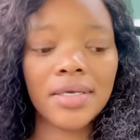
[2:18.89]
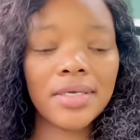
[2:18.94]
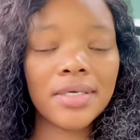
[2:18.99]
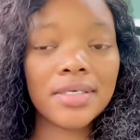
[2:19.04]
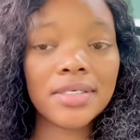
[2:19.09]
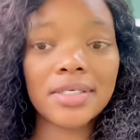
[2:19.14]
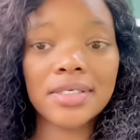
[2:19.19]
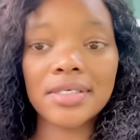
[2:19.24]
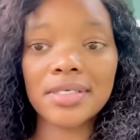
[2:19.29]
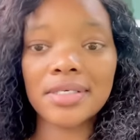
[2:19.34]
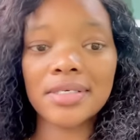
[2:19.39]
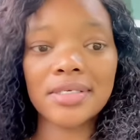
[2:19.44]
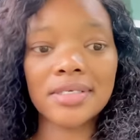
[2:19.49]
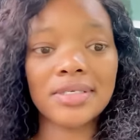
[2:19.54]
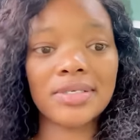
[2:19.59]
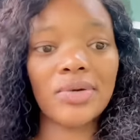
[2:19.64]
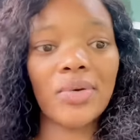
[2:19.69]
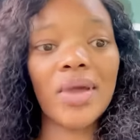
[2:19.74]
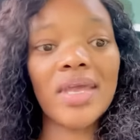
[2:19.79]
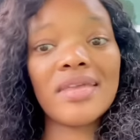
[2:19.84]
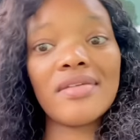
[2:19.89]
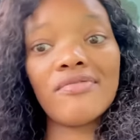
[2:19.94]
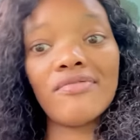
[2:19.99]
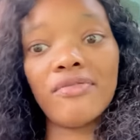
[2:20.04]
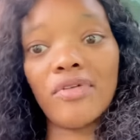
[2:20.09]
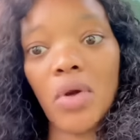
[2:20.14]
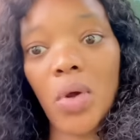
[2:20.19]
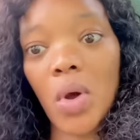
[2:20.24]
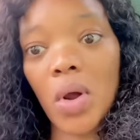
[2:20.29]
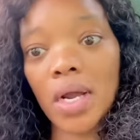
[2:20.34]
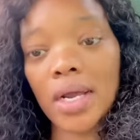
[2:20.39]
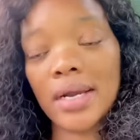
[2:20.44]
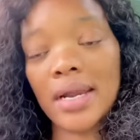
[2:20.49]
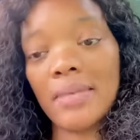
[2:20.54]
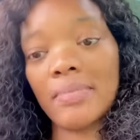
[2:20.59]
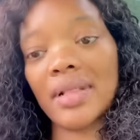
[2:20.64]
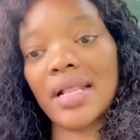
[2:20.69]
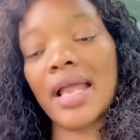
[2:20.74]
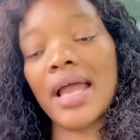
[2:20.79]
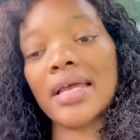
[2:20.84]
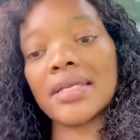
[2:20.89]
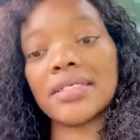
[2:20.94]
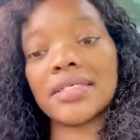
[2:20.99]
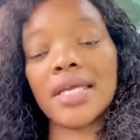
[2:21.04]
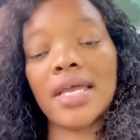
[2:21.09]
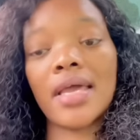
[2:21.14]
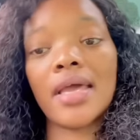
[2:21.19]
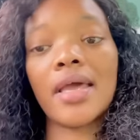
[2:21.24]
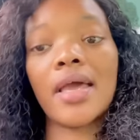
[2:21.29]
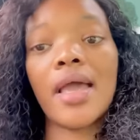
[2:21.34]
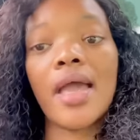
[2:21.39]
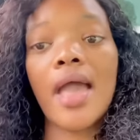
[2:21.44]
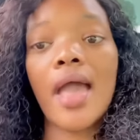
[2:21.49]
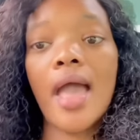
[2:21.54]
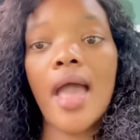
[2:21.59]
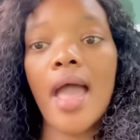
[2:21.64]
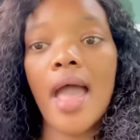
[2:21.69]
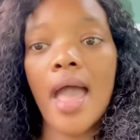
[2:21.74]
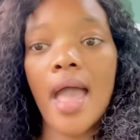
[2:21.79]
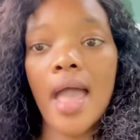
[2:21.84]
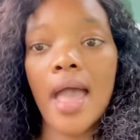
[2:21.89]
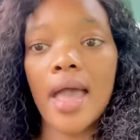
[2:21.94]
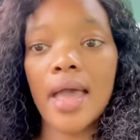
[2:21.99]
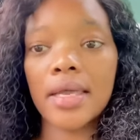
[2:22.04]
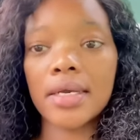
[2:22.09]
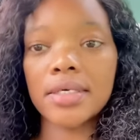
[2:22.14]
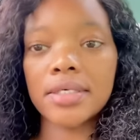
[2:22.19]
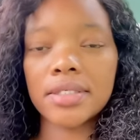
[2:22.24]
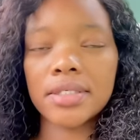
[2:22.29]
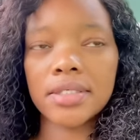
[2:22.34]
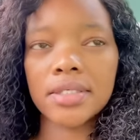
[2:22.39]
See, when you vlog namhlanje, and